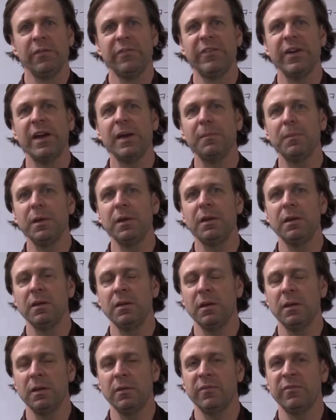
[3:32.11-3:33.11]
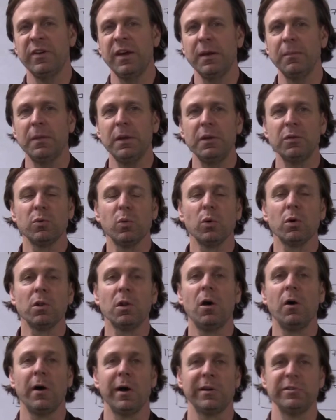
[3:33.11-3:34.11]
Families were
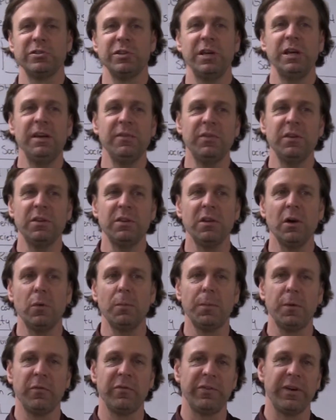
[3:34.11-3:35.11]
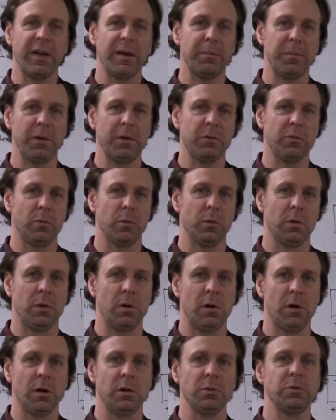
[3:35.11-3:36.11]
large, even noble families were
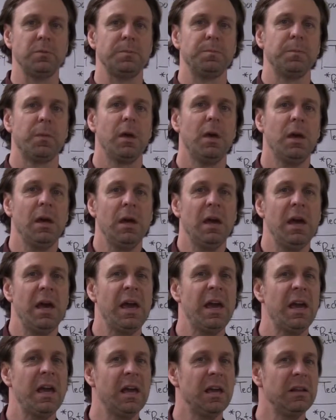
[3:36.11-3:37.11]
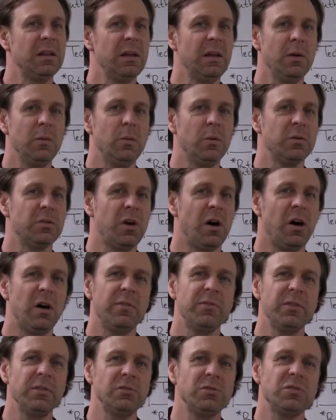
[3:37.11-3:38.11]
large. And it was
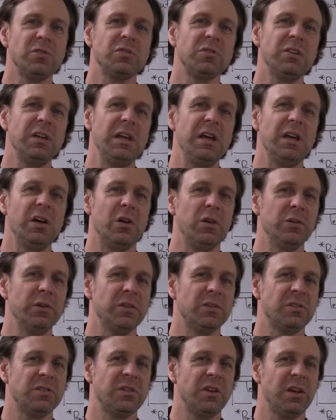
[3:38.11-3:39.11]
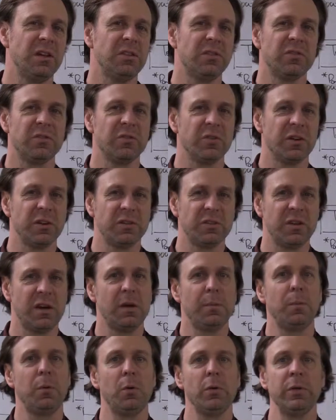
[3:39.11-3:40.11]
often just the eldest sons, for
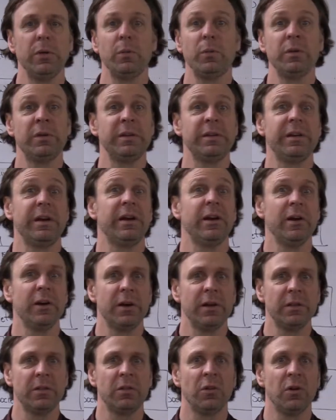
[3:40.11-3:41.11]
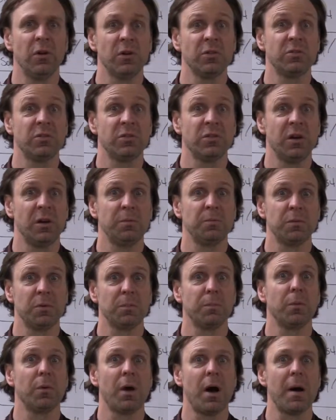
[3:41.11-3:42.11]
example, that would inherit large sums
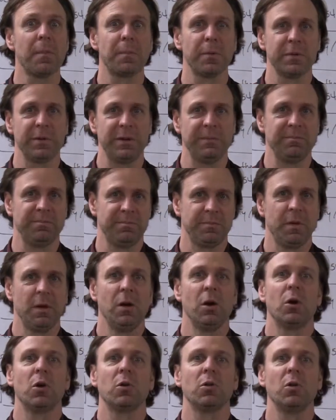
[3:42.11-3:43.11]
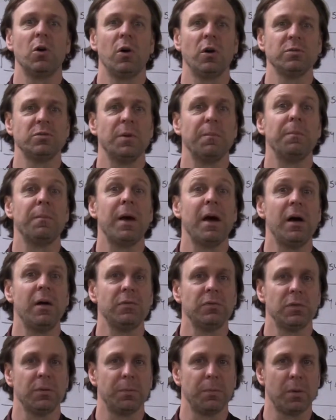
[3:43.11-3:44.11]
of property or large
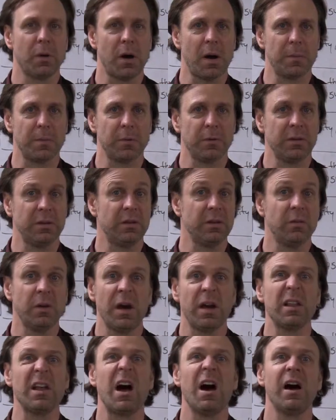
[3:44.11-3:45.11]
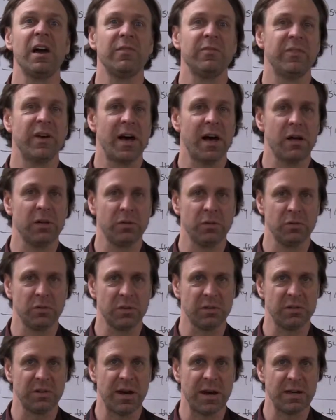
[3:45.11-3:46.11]
amounts of property that had high
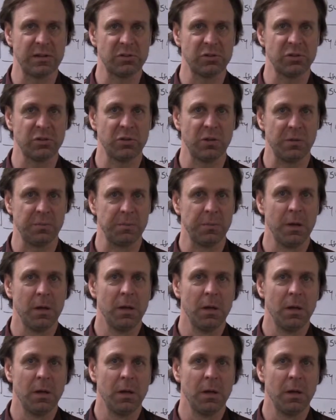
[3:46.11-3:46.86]
values attached to them.